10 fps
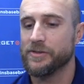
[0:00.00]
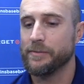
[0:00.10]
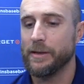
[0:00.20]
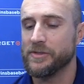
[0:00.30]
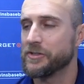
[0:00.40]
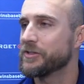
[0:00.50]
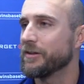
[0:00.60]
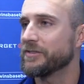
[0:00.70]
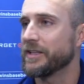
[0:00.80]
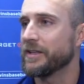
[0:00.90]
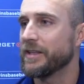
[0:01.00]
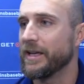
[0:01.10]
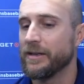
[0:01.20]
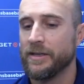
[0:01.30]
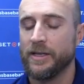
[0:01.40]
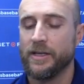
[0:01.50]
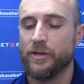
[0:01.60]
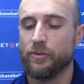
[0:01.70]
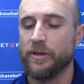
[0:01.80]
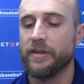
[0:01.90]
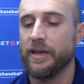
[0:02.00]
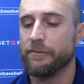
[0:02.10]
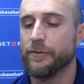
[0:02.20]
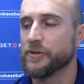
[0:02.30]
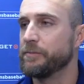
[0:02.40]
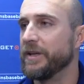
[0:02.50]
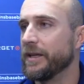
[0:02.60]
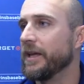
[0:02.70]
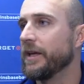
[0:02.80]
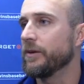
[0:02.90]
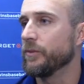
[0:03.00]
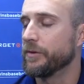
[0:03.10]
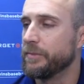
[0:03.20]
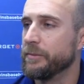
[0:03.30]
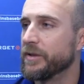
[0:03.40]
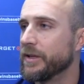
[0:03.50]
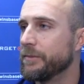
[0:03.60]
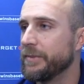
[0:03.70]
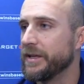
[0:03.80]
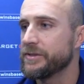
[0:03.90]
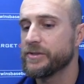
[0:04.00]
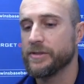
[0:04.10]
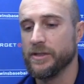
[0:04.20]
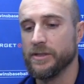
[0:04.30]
And sometimes it's tough to get that, really that first big hit with people on base.